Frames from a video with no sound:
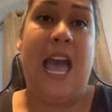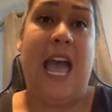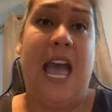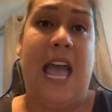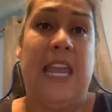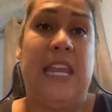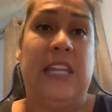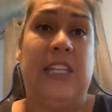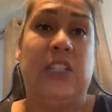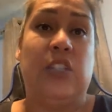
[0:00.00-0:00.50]

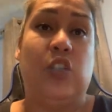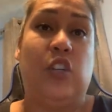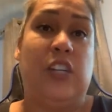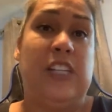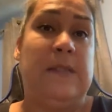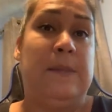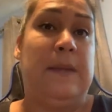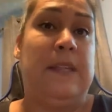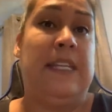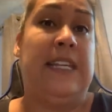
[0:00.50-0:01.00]
I enjoy
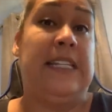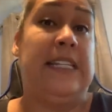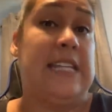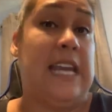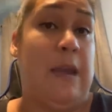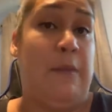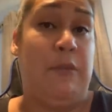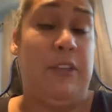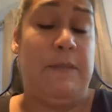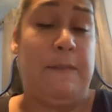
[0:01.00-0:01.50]
spending
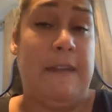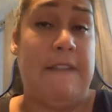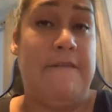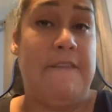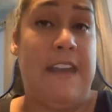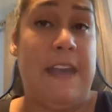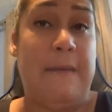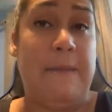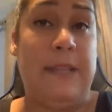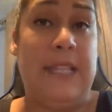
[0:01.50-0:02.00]
time with my
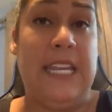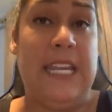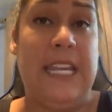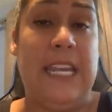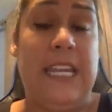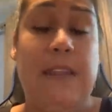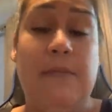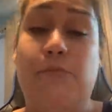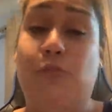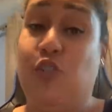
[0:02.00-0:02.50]

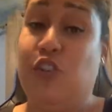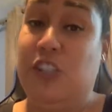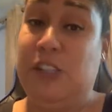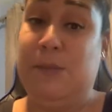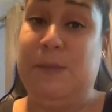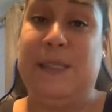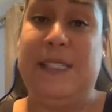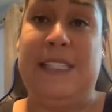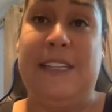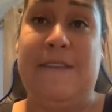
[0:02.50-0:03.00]
family, more
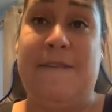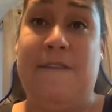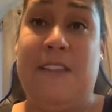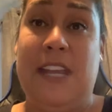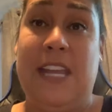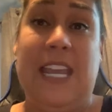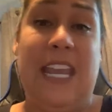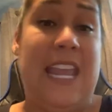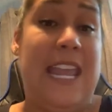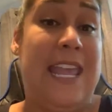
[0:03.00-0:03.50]

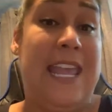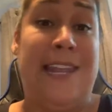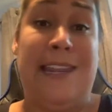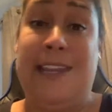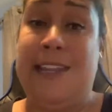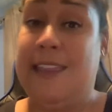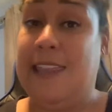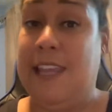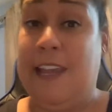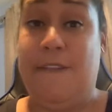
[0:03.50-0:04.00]
specific,
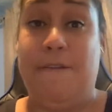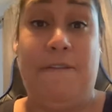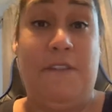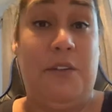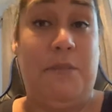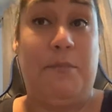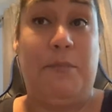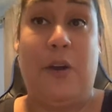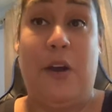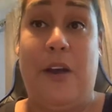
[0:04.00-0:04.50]
anything
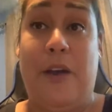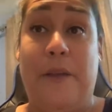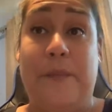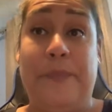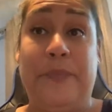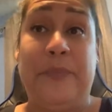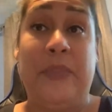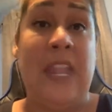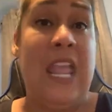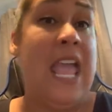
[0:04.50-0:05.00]
football.
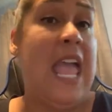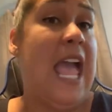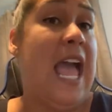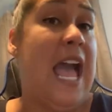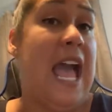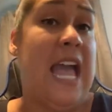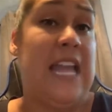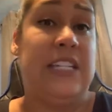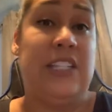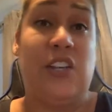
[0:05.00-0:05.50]

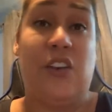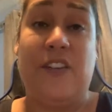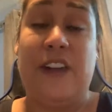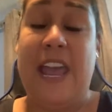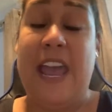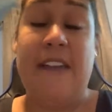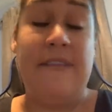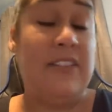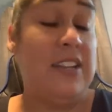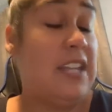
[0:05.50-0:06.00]
I don't
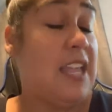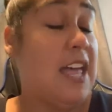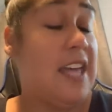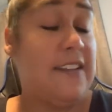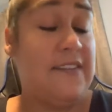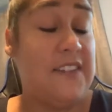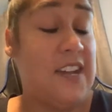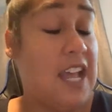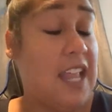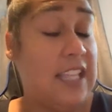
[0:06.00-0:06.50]
have a lot
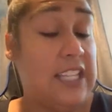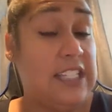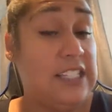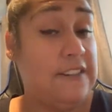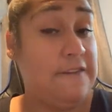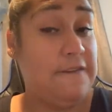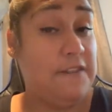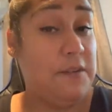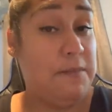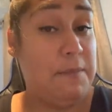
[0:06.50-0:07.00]
of knowledge
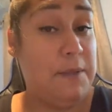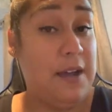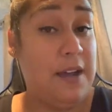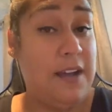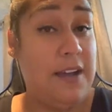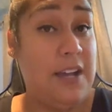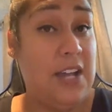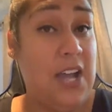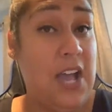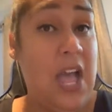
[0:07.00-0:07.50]
of
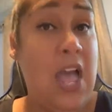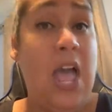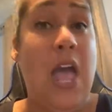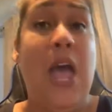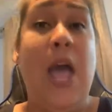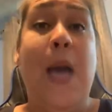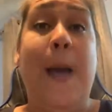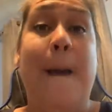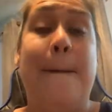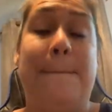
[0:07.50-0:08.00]
football,
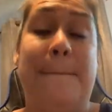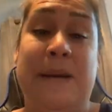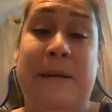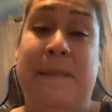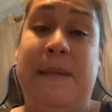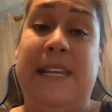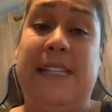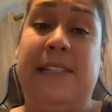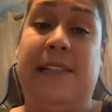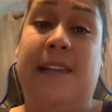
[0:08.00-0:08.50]
but
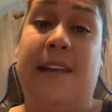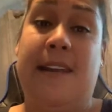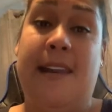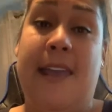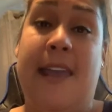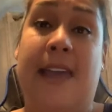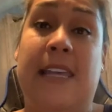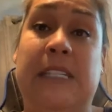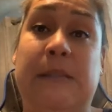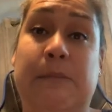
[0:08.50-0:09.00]
my son
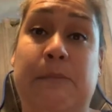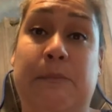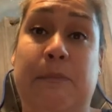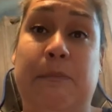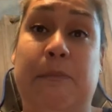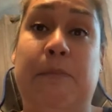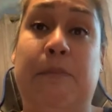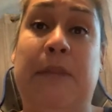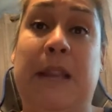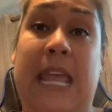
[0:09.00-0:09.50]
has
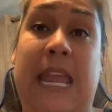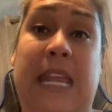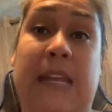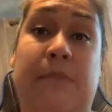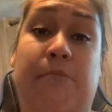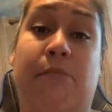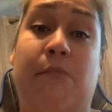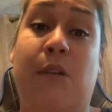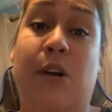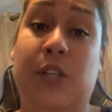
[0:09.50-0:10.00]
played
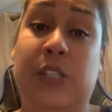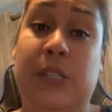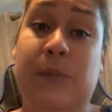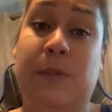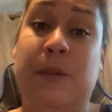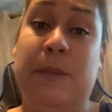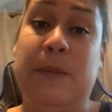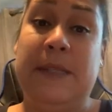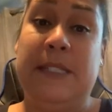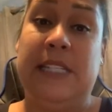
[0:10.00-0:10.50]

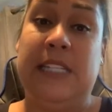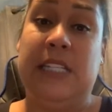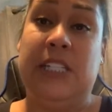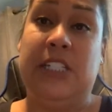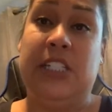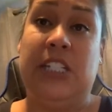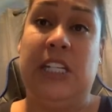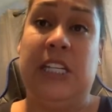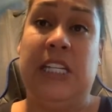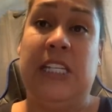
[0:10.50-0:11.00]
multiple
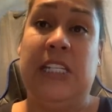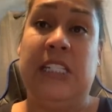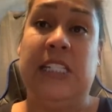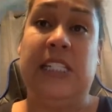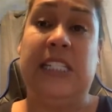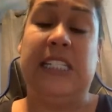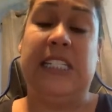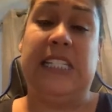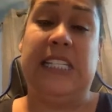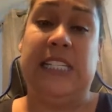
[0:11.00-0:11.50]
positions
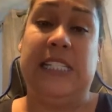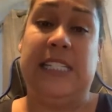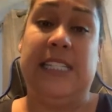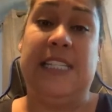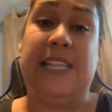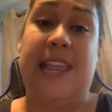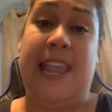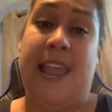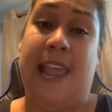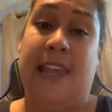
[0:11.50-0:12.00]
since
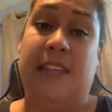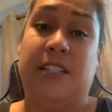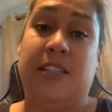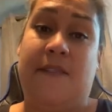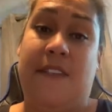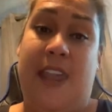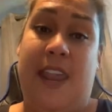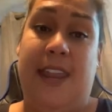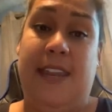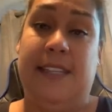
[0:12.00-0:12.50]
the age of
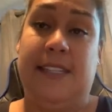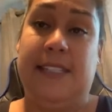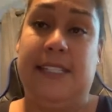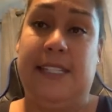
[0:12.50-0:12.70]
eight.